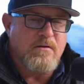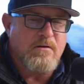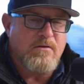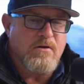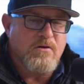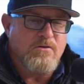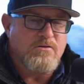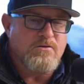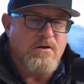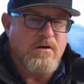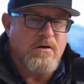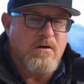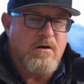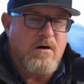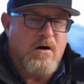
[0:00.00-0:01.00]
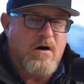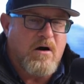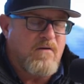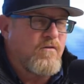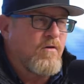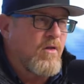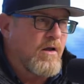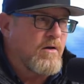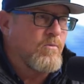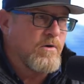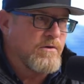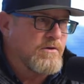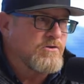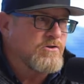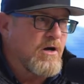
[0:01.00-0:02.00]
there's an awful lot of
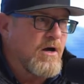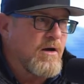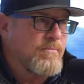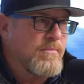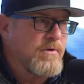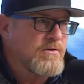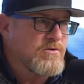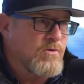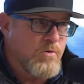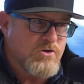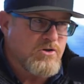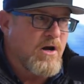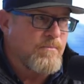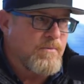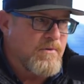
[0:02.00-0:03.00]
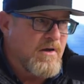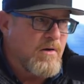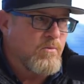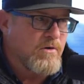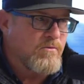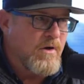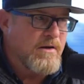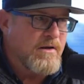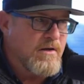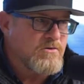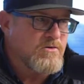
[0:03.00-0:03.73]
wood to chop, and so we're chopping that wood right now.